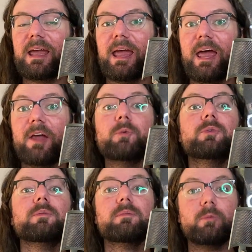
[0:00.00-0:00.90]

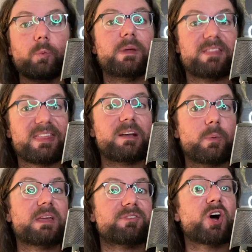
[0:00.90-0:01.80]
and we think
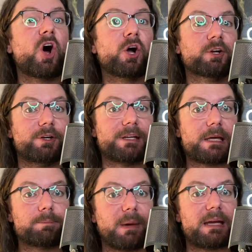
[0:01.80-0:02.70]
we have conquered
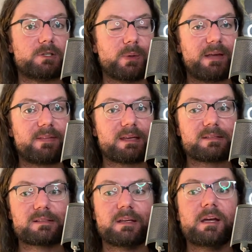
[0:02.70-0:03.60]
it by doing
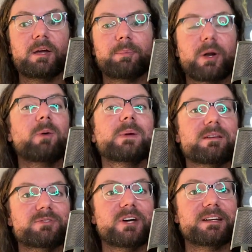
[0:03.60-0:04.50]
this. But all we
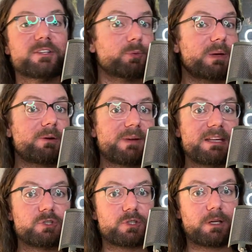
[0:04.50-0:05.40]
have done is
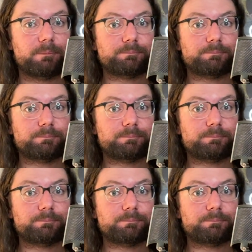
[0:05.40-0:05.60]
rearrange it.